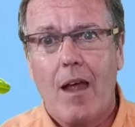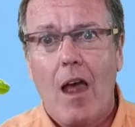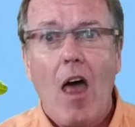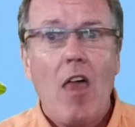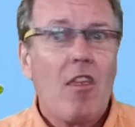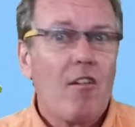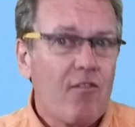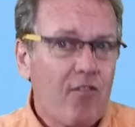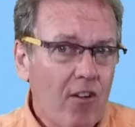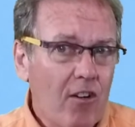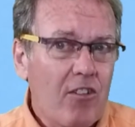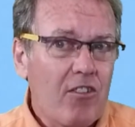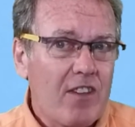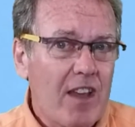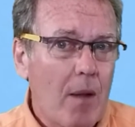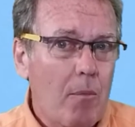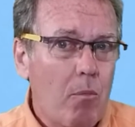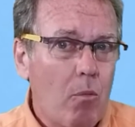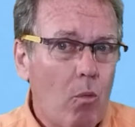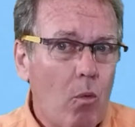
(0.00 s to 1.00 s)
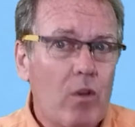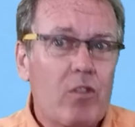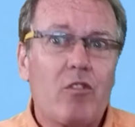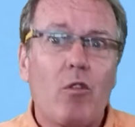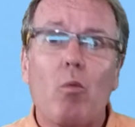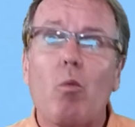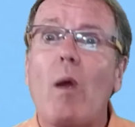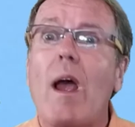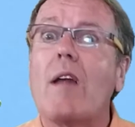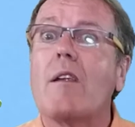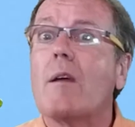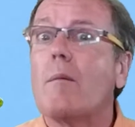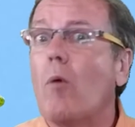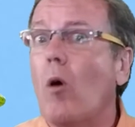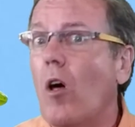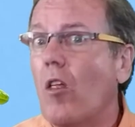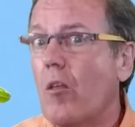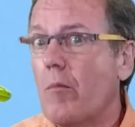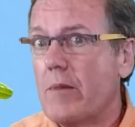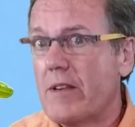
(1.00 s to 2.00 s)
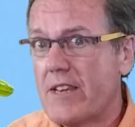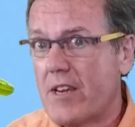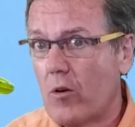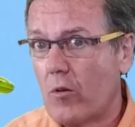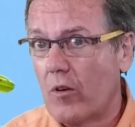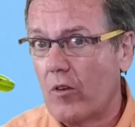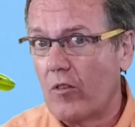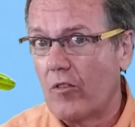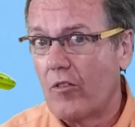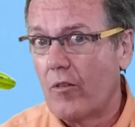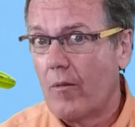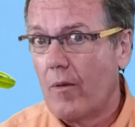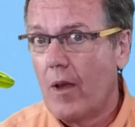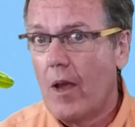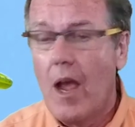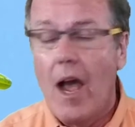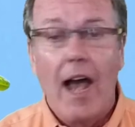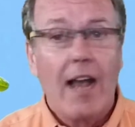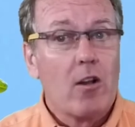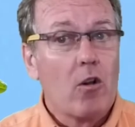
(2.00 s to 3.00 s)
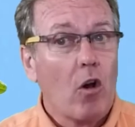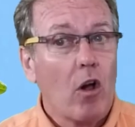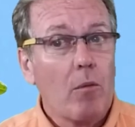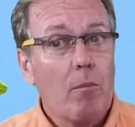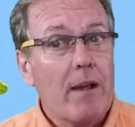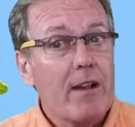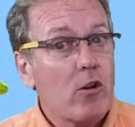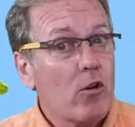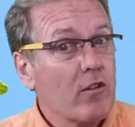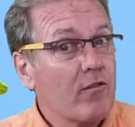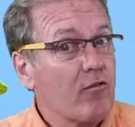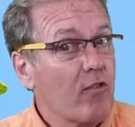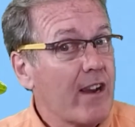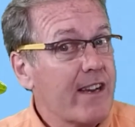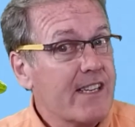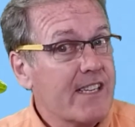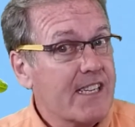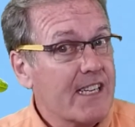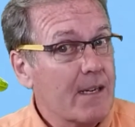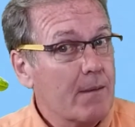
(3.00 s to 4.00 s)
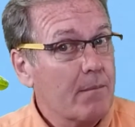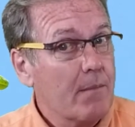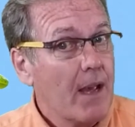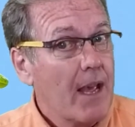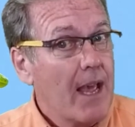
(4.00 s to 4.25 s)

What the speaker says: The first step was to round up all the materials. I called my good friend Jim,